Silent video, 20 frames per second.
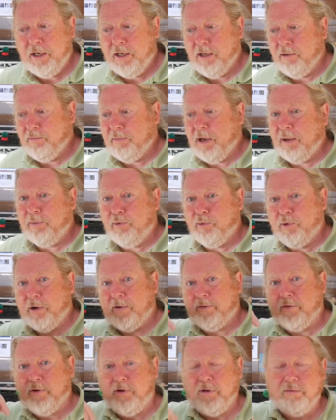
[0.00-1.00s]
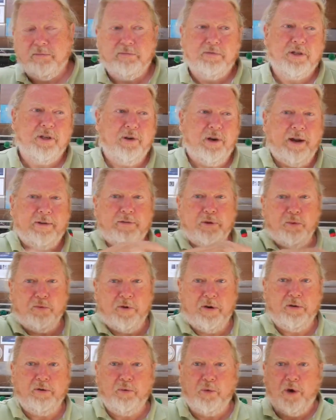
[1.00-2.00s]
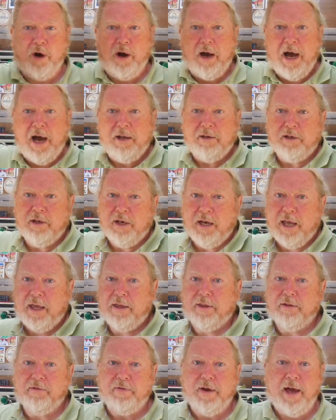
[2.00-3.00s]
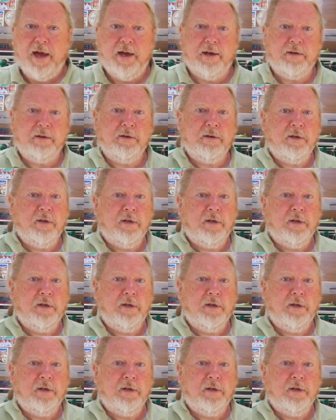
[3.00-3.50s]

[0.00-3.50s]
and maybe when I've got, so I'll have to run the wire underneath the van,